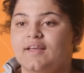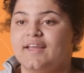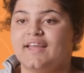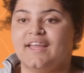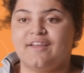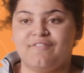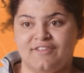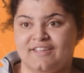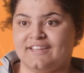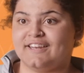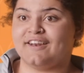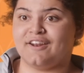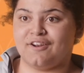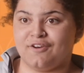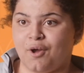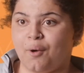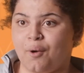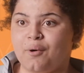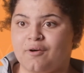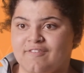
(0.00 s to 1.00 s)
If you didn't
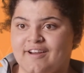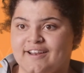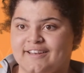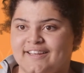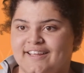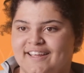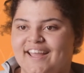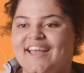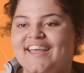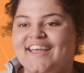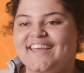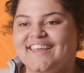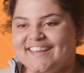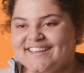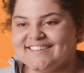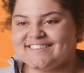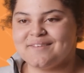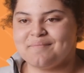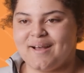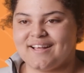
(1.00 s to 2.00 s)
know already,
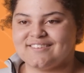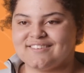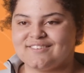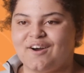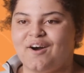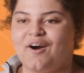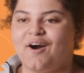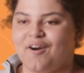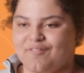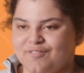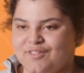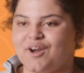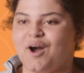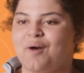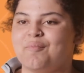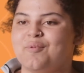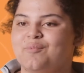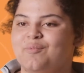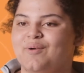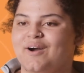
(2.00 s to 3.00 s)
he's the mascot of the
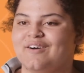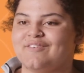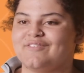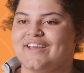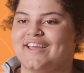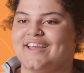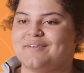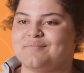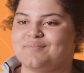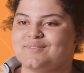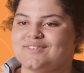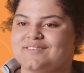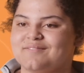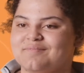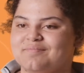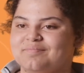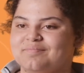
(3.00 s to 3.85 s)
Commonwealth Games.